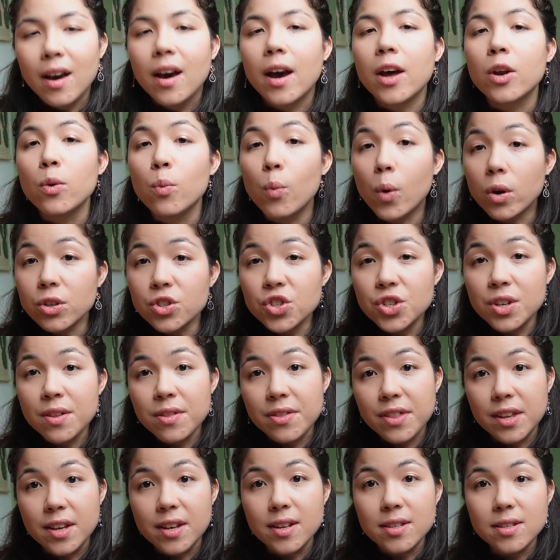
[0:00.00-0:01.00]
And
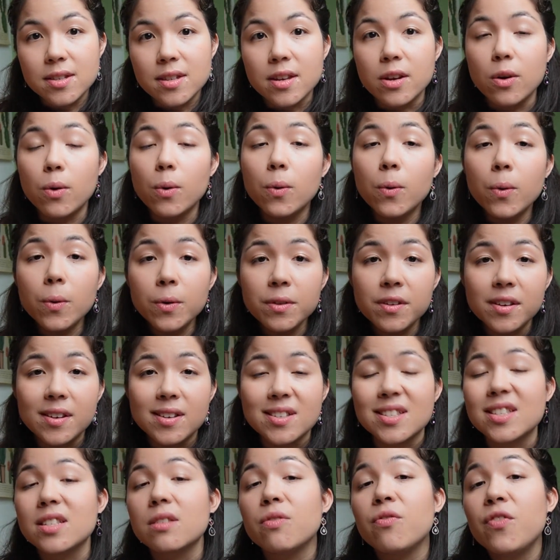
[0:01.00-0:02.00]
watching these, the
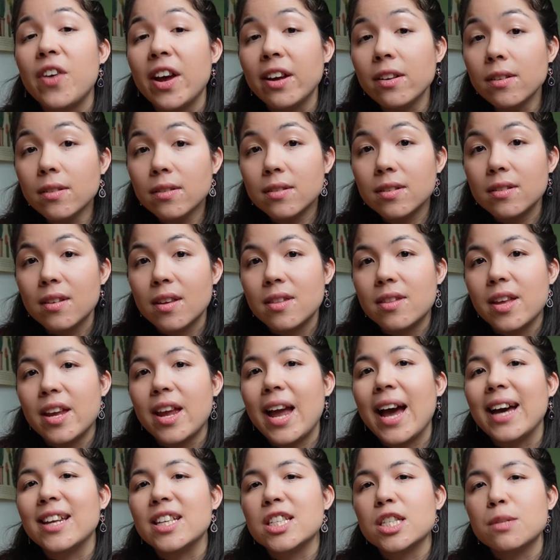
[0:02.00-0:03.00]
audience felt that they
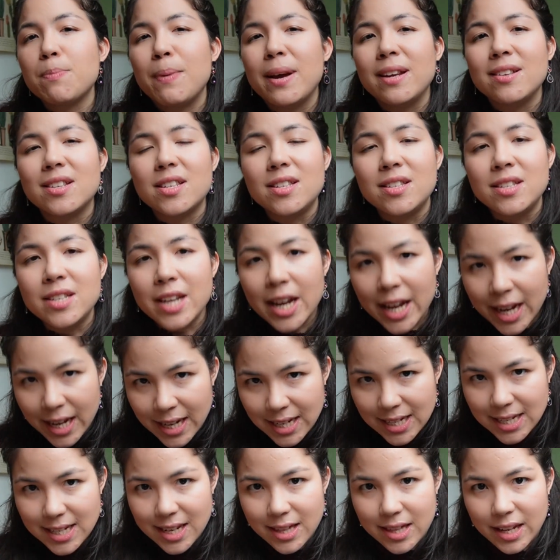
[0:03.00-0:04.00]
had spent
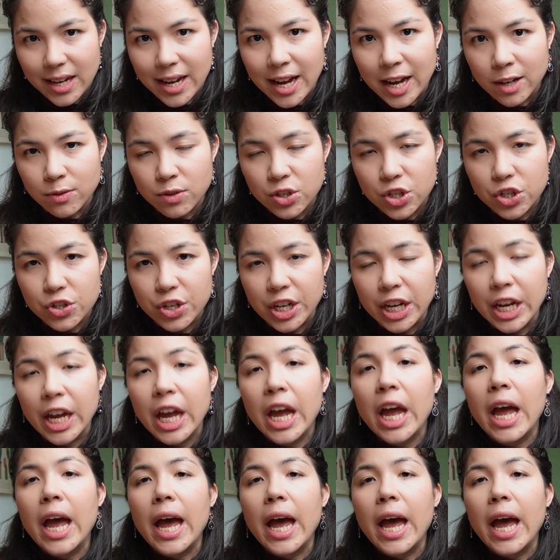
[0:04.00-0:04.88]
days in the country